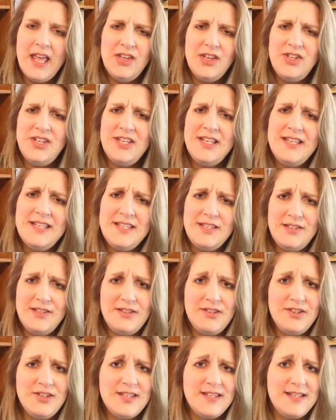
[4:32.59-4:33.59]

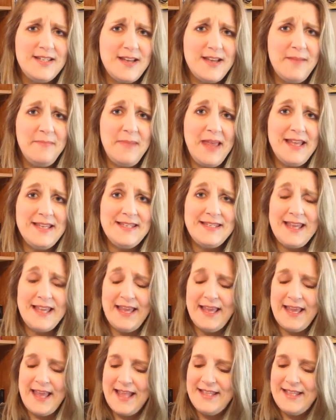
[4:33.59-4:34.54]
She's just amazing.